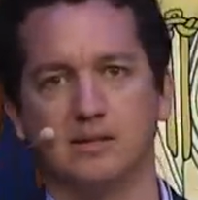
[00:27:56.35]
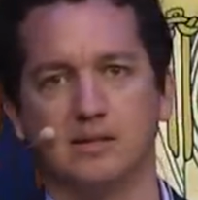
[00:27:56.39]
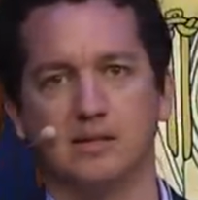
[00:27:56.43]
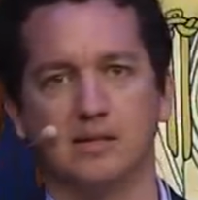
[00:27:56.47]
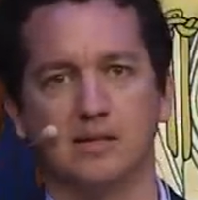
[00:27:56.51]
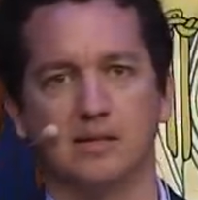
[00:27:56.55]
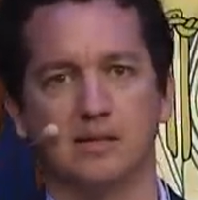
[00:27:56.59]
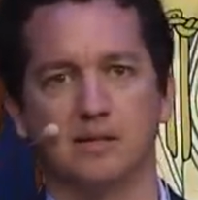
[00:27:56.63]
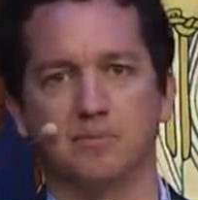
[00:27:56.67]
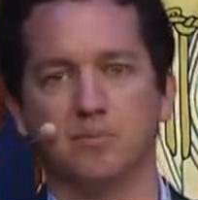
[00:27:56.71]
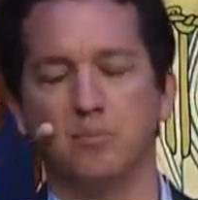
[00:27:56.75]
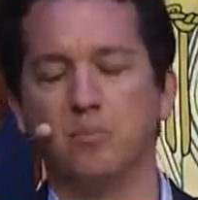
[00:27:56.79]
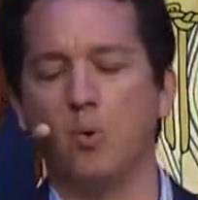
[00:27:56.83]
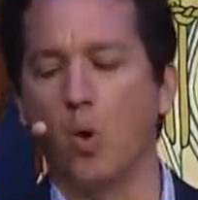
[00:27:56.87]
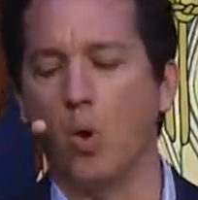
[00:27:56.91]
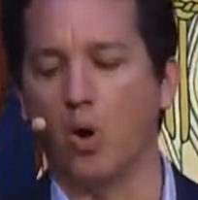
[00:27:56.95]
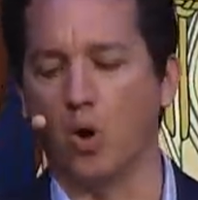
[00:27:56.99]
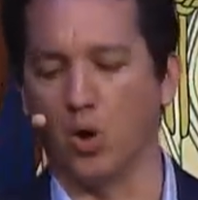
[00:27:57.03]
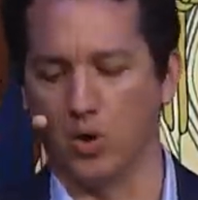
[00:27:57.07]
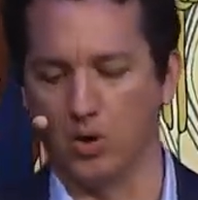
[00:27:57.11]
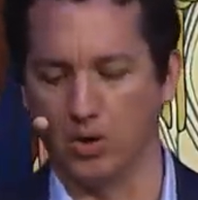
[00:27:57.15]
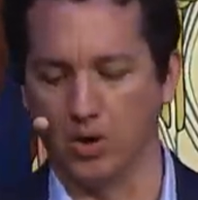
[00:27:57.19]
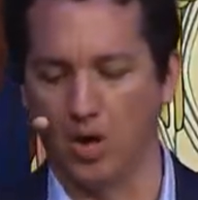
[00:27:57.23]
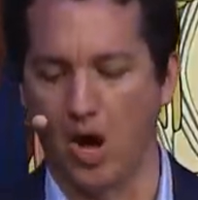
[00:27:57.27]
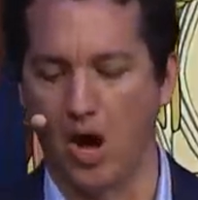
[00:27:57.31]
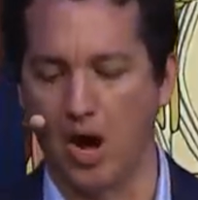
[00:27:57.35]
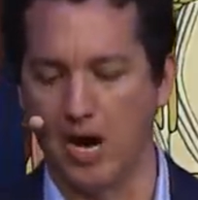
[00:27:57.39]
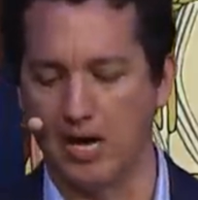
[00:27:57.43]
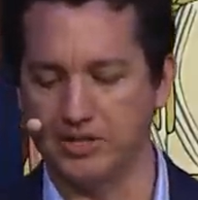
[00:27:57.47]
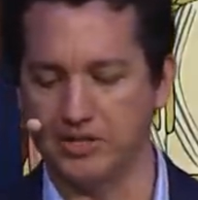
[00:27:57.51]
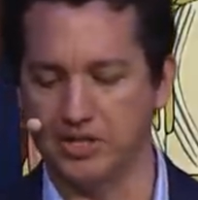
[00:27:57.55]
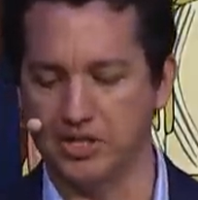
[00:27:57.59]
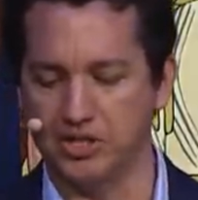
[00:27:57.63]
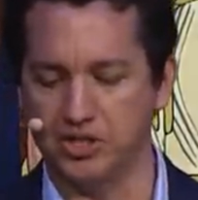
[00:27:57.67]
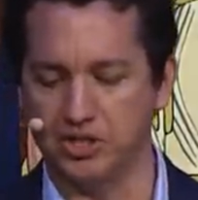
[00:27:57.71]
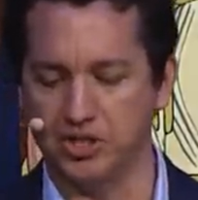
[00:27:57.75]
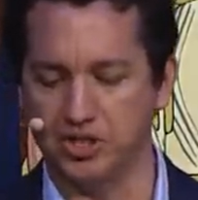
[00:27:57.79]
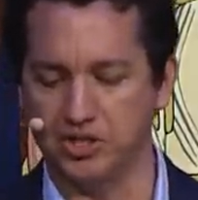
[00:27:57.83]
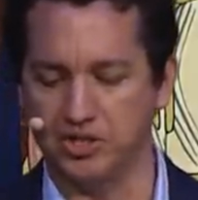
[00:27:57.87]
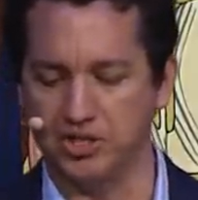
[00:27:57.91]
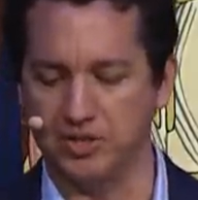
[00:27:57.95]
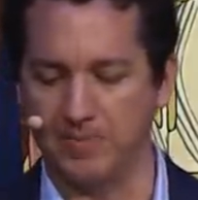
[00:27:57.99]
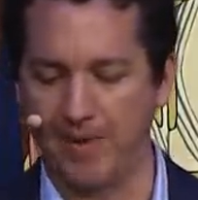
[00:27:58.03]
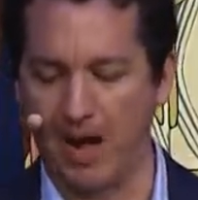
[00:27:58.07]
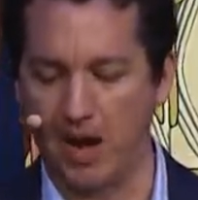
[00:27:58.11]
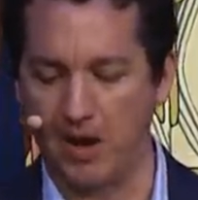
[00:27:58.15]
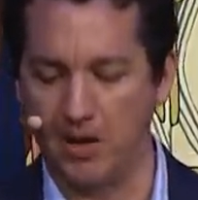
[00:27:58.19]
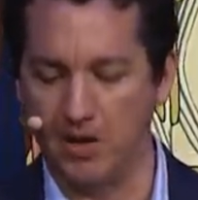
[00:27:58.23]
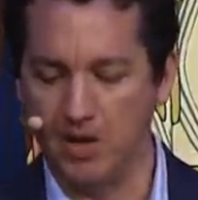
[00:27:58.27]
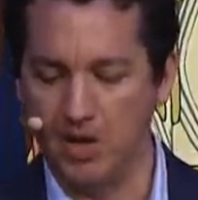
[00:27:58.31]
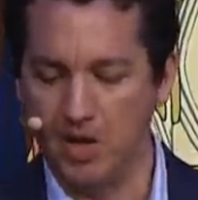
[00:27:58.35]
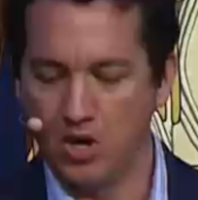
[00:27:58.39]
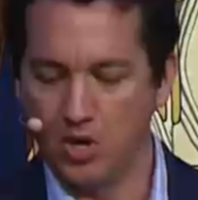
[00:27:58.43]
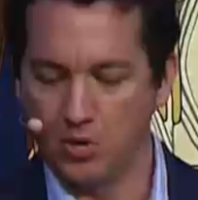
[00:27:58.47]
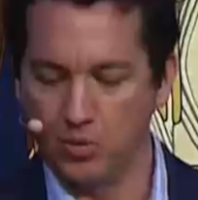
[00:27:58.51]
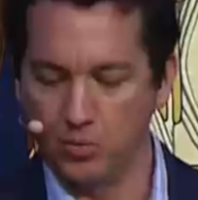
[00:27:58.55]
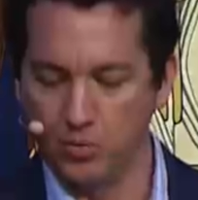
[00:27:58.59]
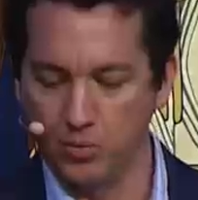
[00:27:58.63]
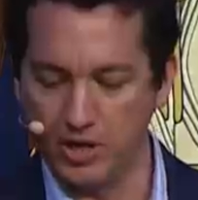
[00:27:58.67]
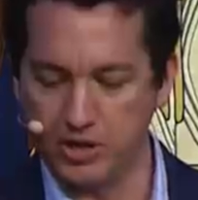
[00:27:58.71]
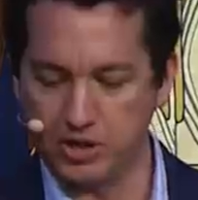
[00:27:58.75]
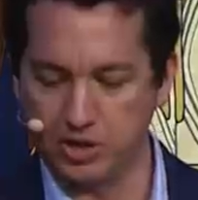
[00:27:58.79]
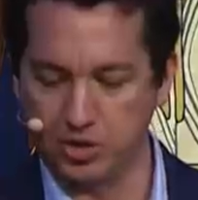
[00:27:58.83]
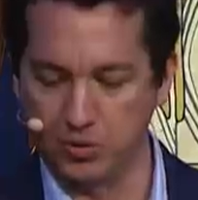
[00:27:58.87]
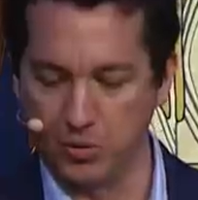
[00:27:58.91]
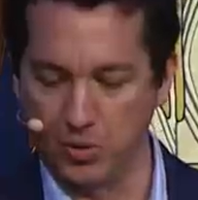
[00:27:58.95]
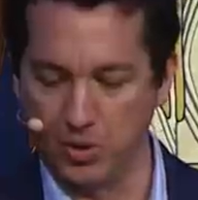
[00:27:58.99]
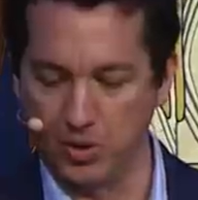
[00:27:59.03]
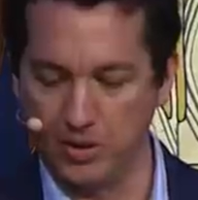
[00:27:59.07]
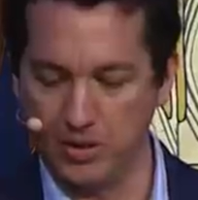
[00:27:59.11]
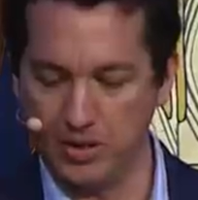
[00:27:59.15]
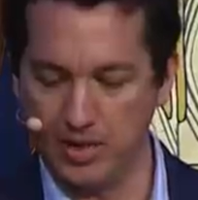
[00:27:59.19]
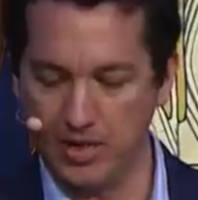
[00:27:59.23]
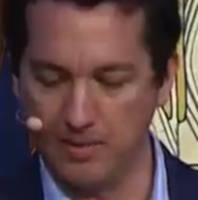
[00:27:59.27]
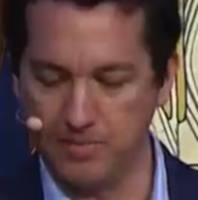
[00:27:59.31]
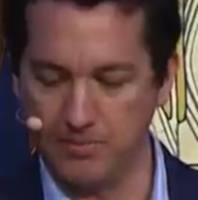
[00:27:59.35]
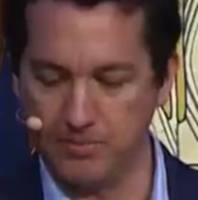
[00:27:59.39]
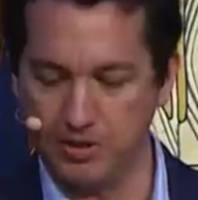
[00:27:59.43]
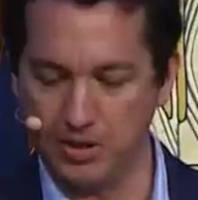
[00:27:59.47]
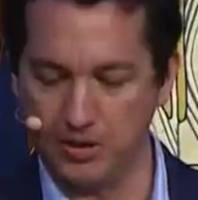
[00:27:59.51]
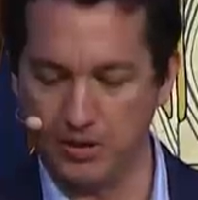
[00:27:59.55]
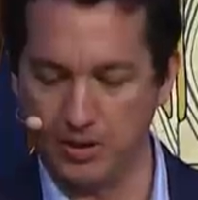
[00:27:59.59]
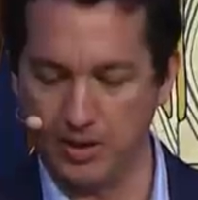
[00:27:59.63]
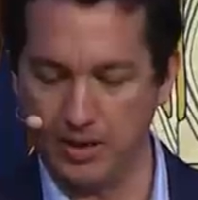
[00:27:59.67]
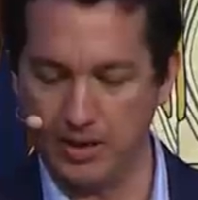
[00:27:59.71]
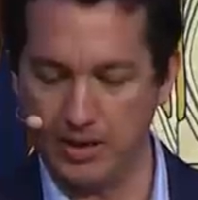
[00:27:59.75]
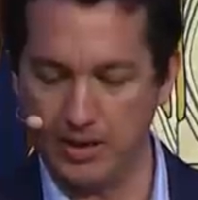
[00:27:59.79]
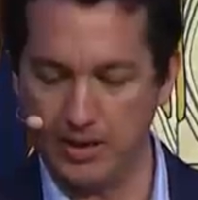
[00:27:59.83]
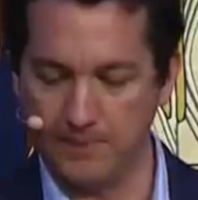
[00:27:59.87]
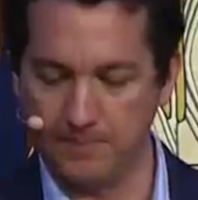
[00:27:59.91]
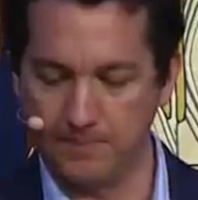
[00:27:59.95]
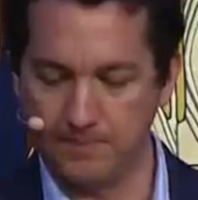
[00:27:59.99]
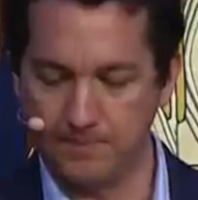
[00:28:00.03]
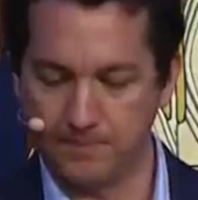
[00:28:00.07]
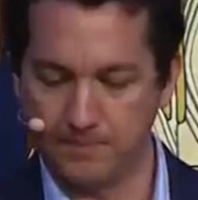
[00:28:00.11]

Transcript: uh moral laws. It's just about ritual impurity.